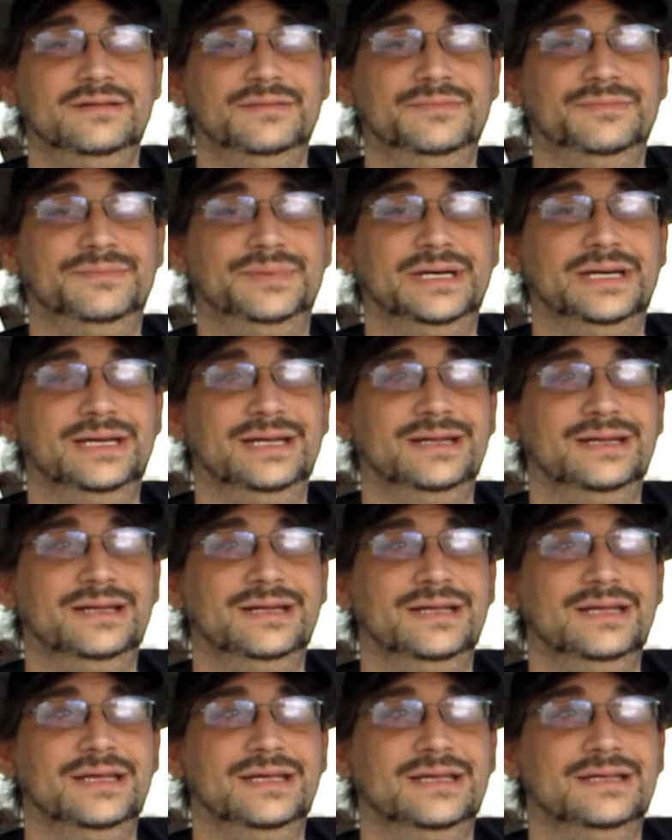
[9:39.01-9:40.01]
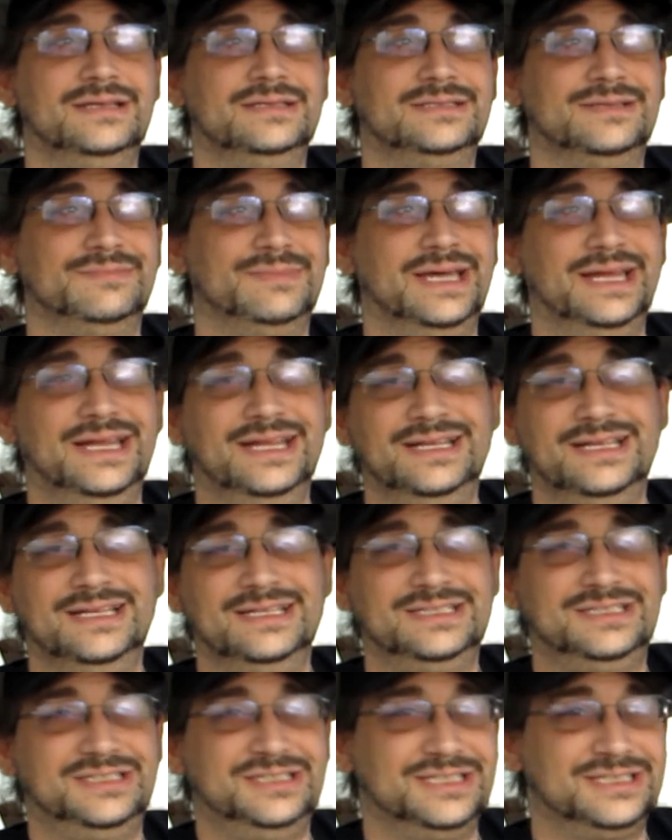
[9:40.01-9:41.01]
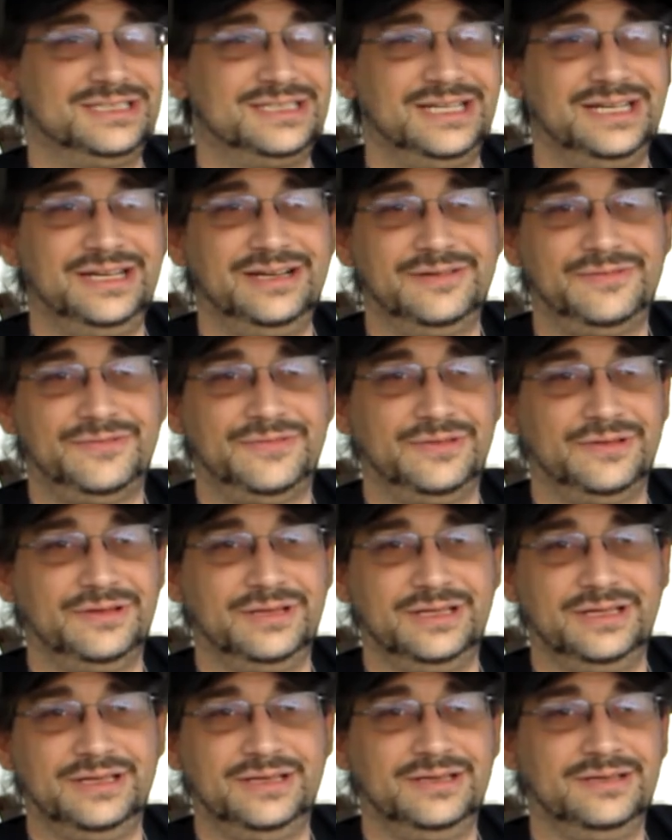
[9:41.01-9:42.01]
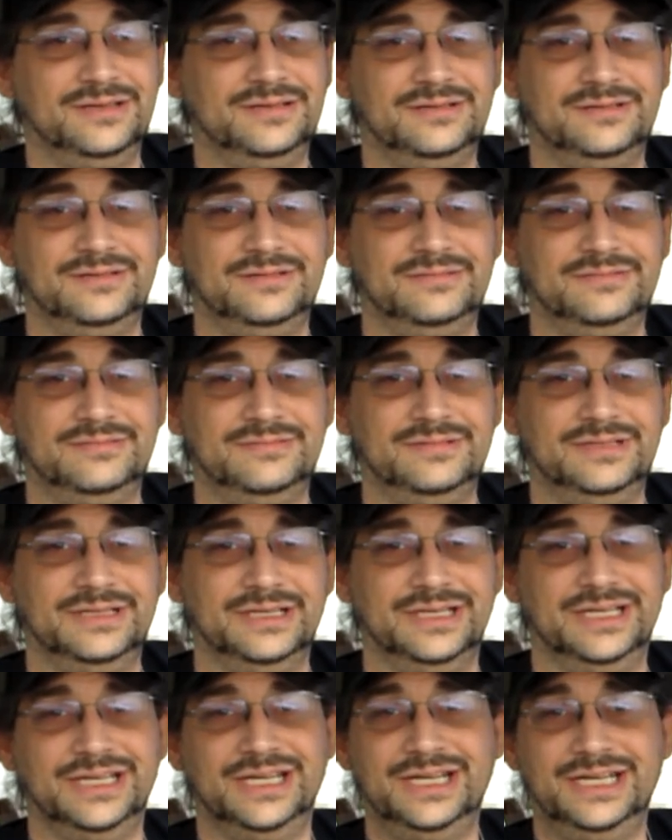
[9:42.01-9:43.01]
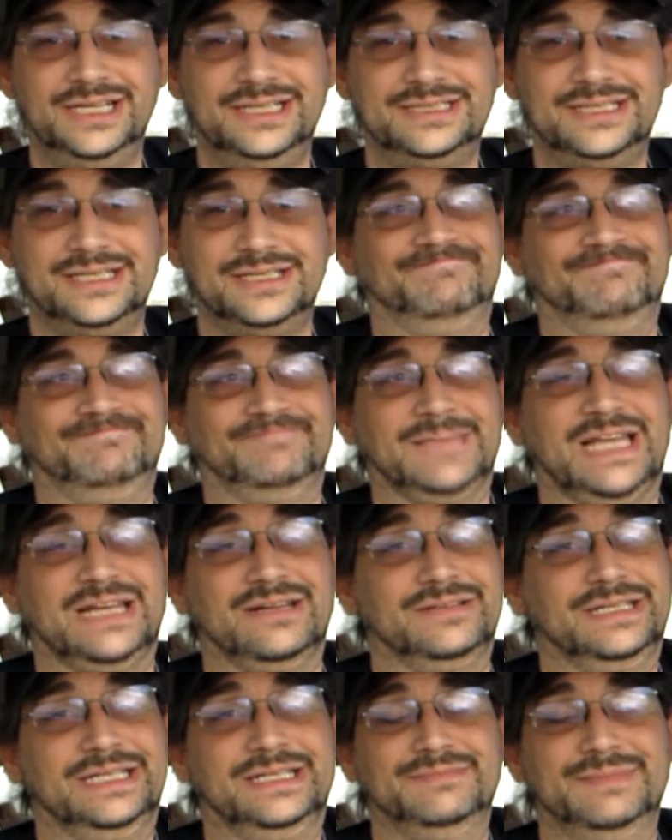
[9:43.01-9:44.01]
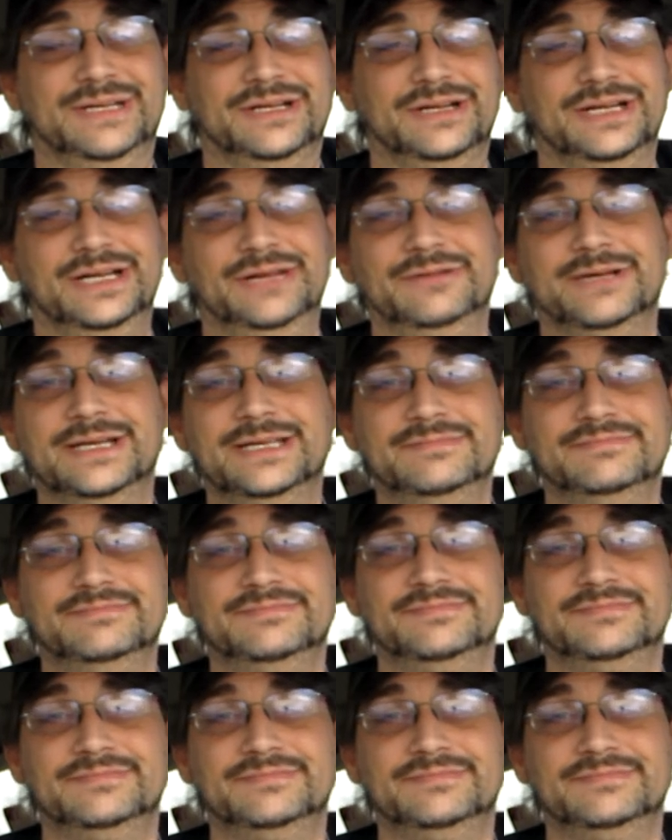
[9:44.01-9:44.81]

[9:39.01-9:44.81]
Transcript: but somebody that's just here for the the goodies. I don't need them here anyway.